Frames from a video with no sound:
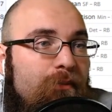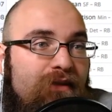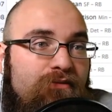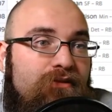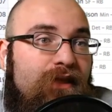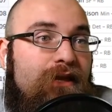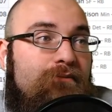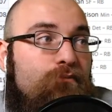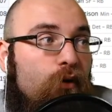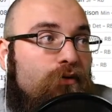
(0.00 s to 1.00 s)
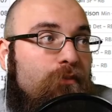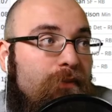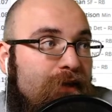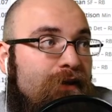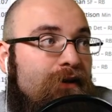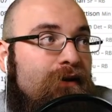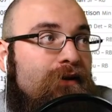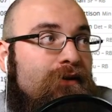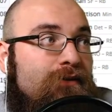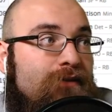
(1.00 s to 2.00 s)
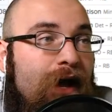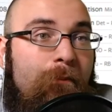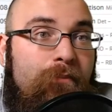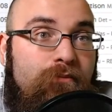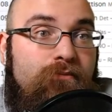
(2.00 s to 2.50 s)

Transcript: I think they can both be top,